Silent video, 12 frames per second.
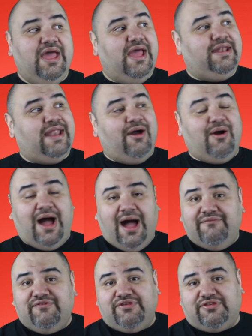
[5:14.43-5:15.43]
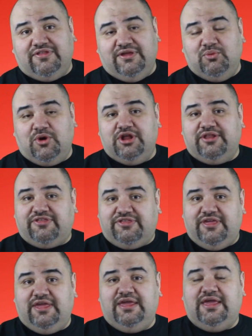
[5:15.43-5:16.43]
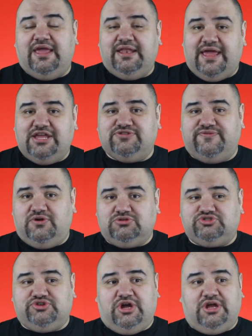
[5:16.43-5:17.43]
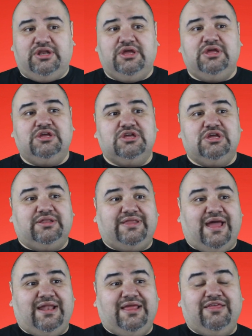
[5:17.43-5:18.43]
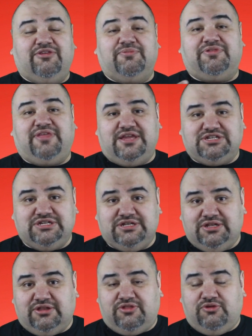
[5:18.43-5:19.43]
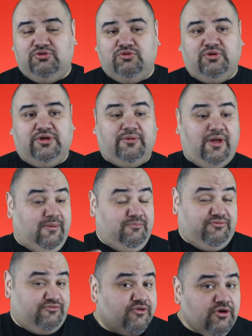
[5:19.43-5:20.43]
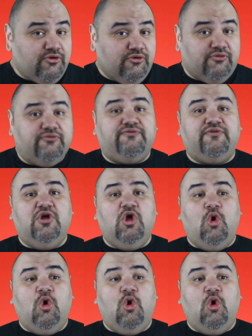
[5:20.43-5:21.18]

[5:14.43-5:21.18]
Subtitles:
And now, obviously, we're going to see in Age of Ultron that his obsession to improve,